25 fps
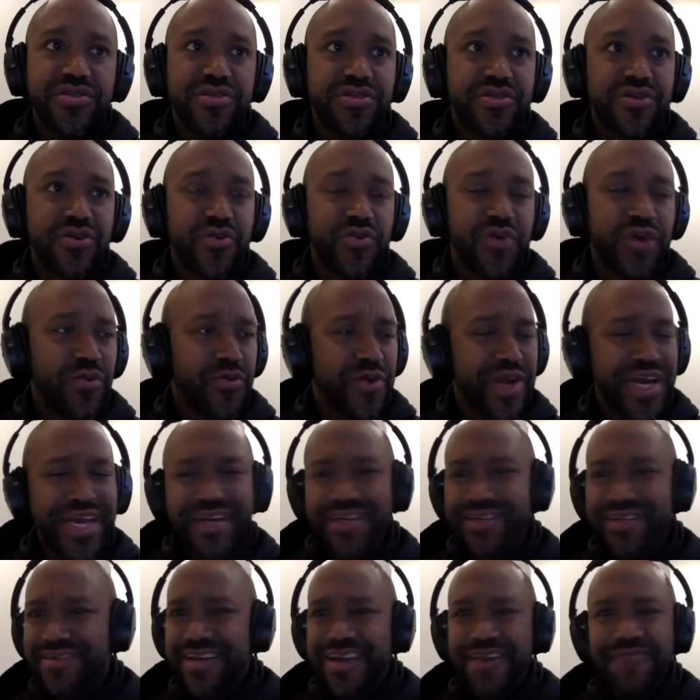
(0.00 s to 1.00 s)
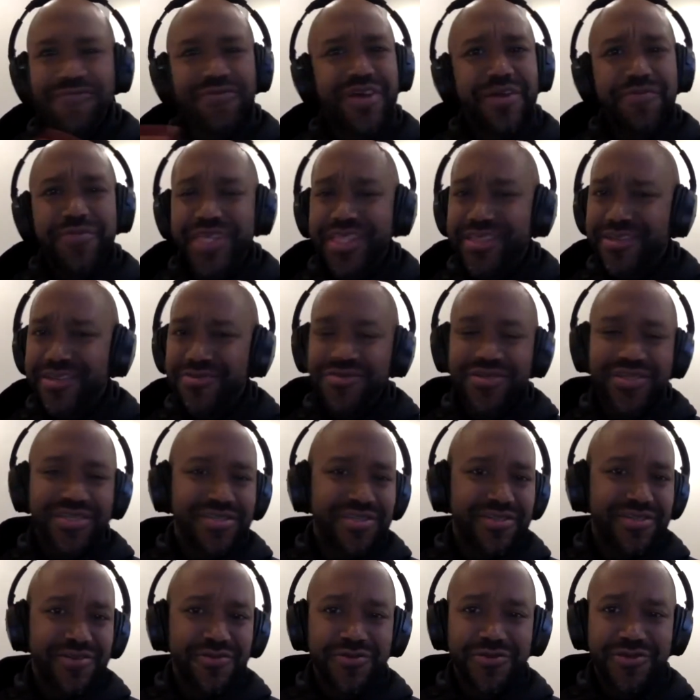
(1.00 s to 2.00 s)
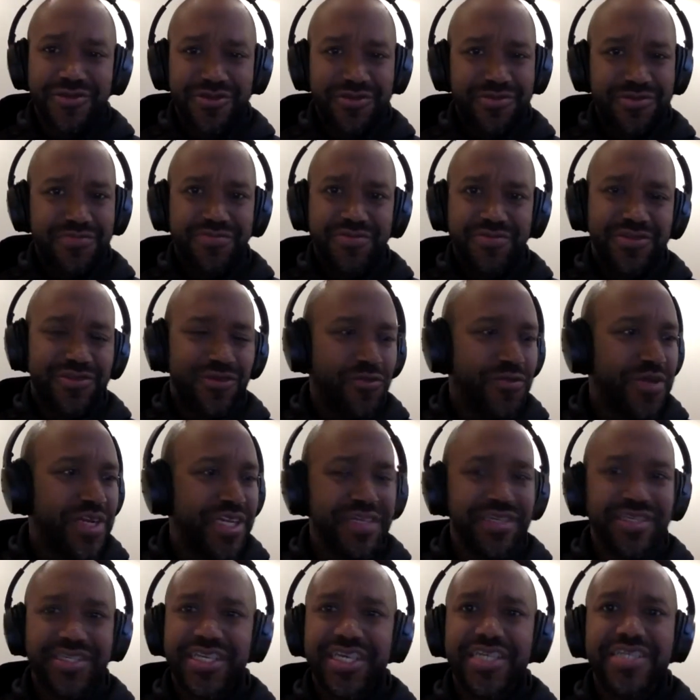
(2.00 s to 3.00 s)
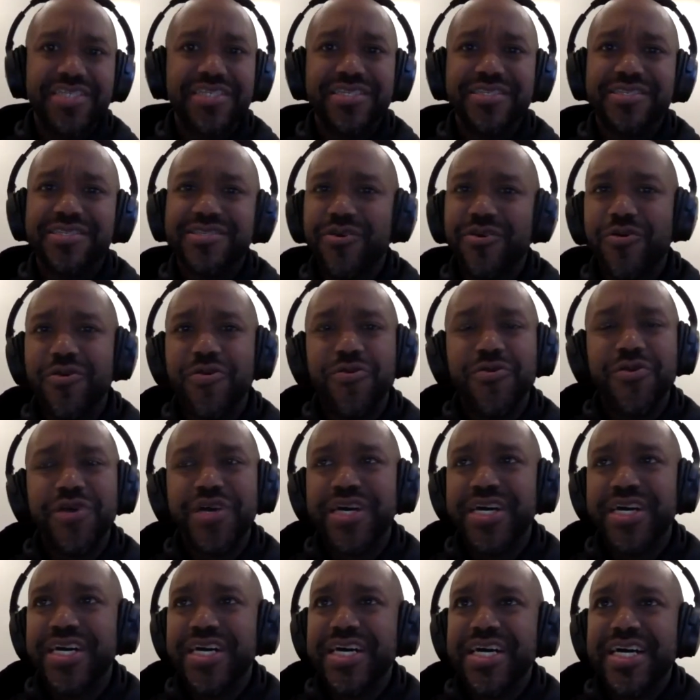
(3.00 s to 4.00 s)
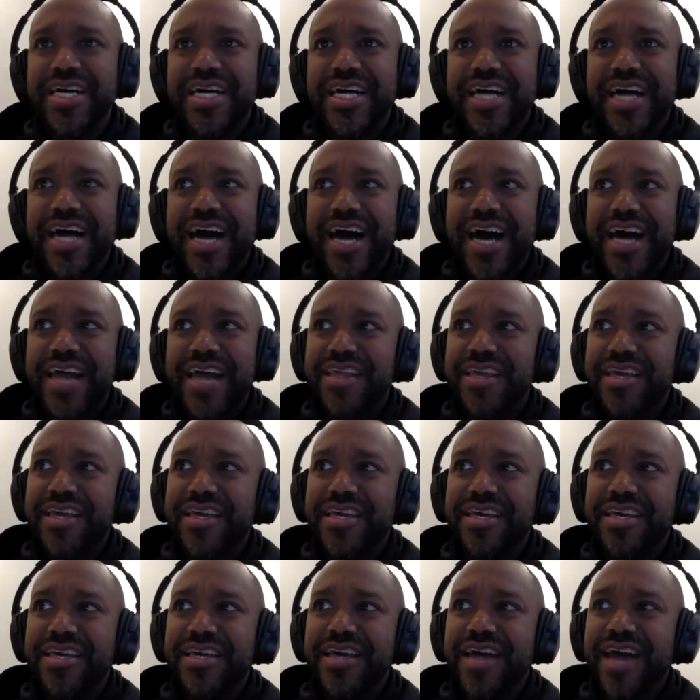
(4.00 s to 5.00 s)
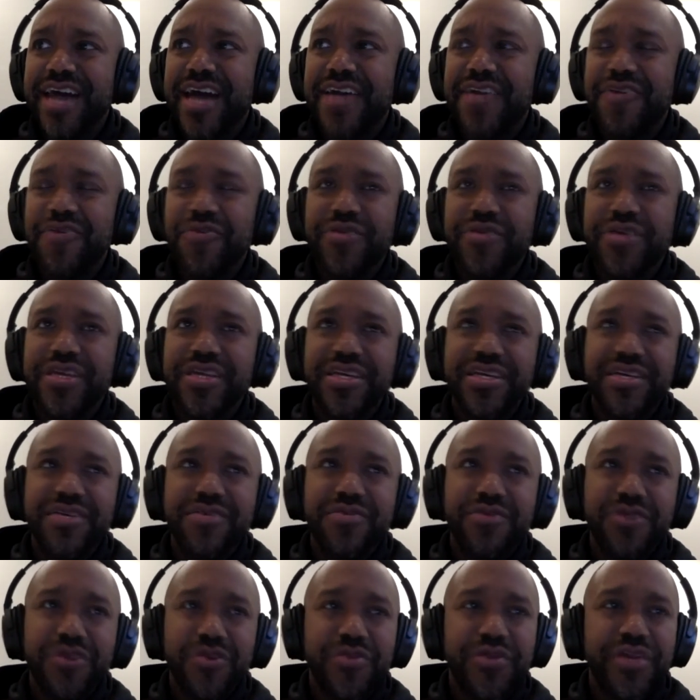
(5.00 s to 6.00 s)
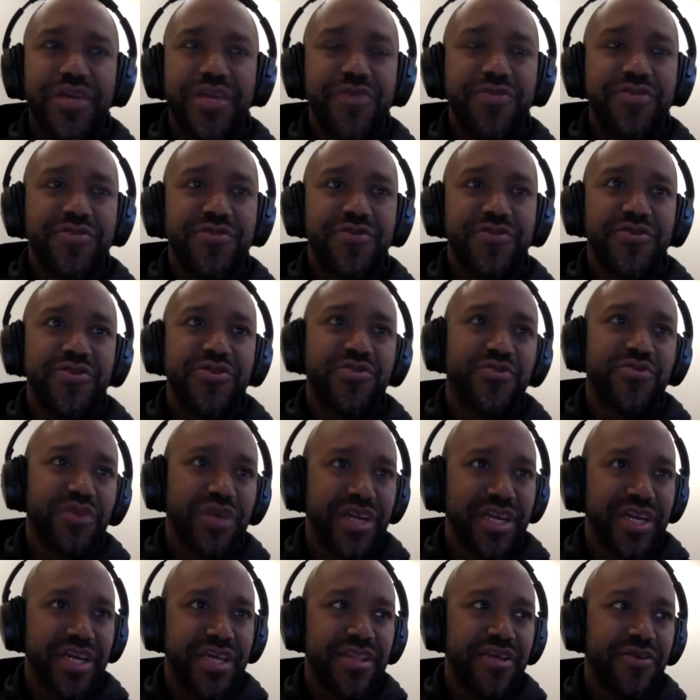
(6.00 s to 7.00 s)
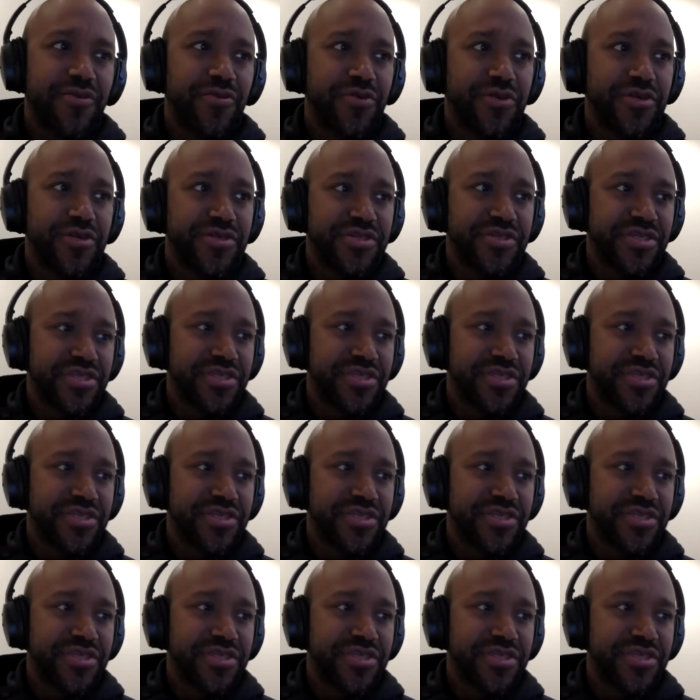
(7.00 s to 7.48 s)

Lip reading: so well read, and there's so many distinctions. So I know that when he was first running, there was